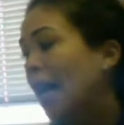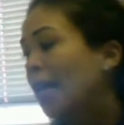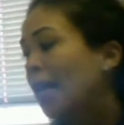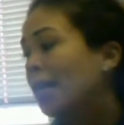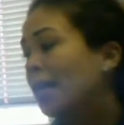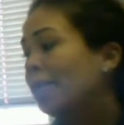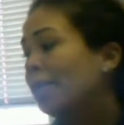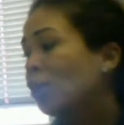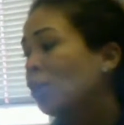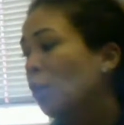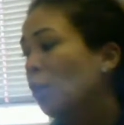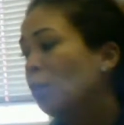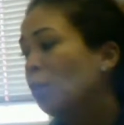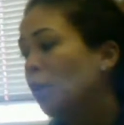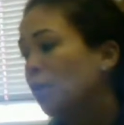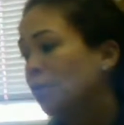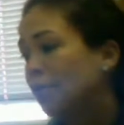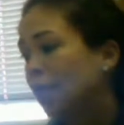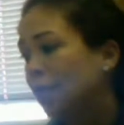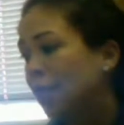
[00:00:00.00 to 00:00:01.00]
These are
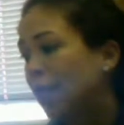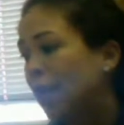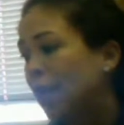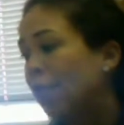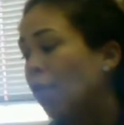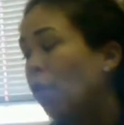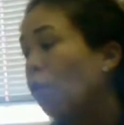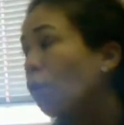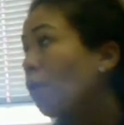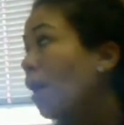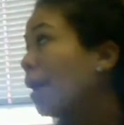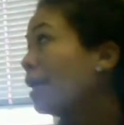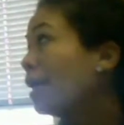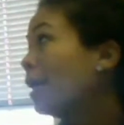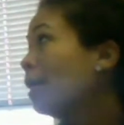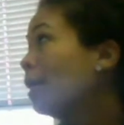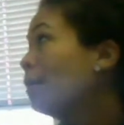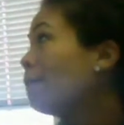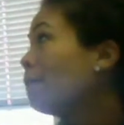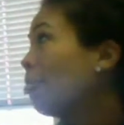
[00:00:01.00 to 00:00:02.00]
books that they've
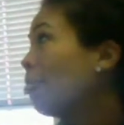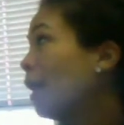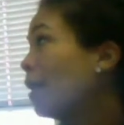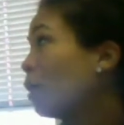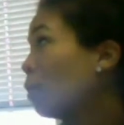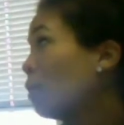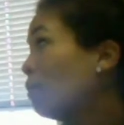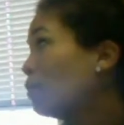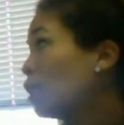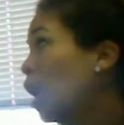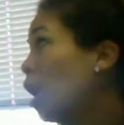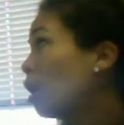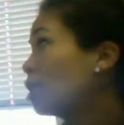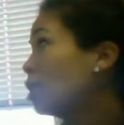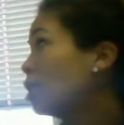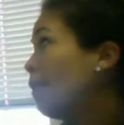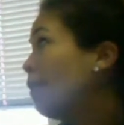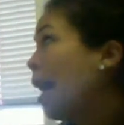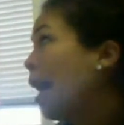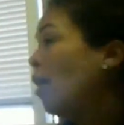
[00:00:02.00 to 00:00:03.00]
already that we've
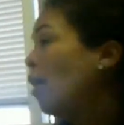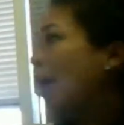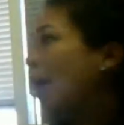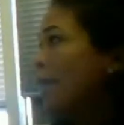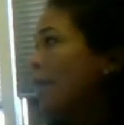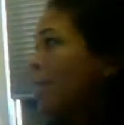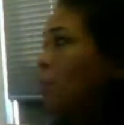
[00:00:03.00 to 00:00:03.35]
talked about.